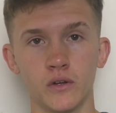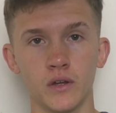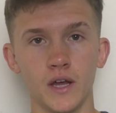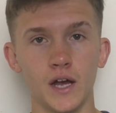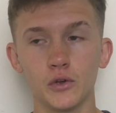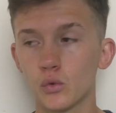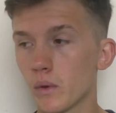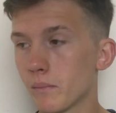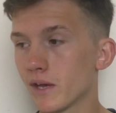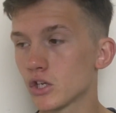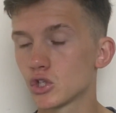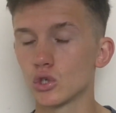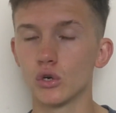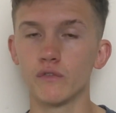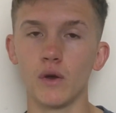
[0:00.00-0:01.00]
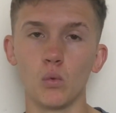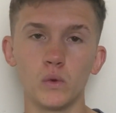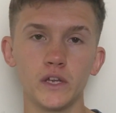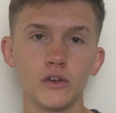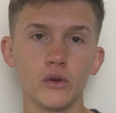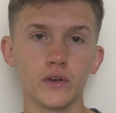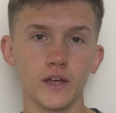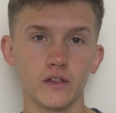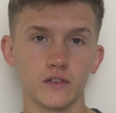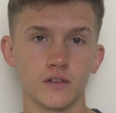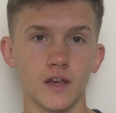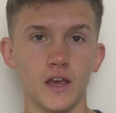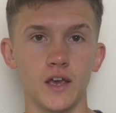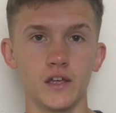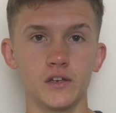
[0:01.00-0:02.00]
How do we make sure that we don't get
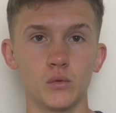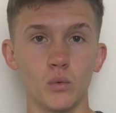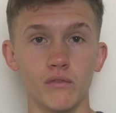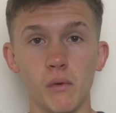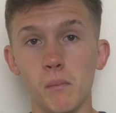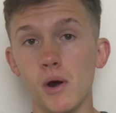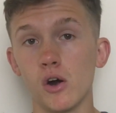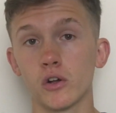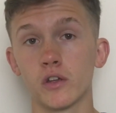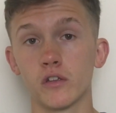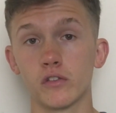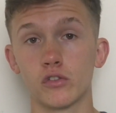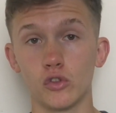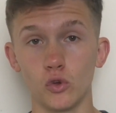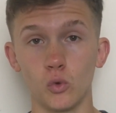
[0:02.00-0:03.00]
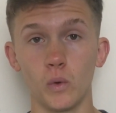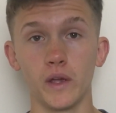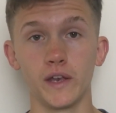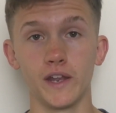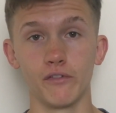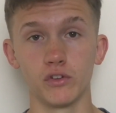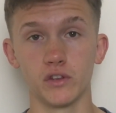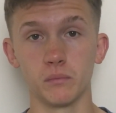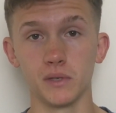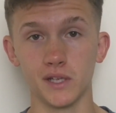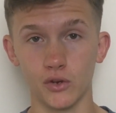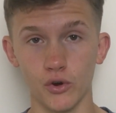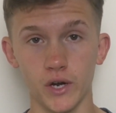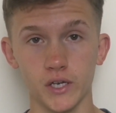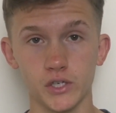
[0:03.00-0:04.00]
scared when the markets do inevitably
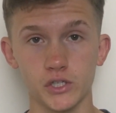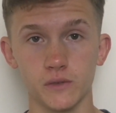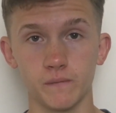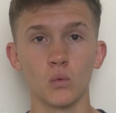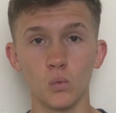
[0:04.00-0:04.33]
crash?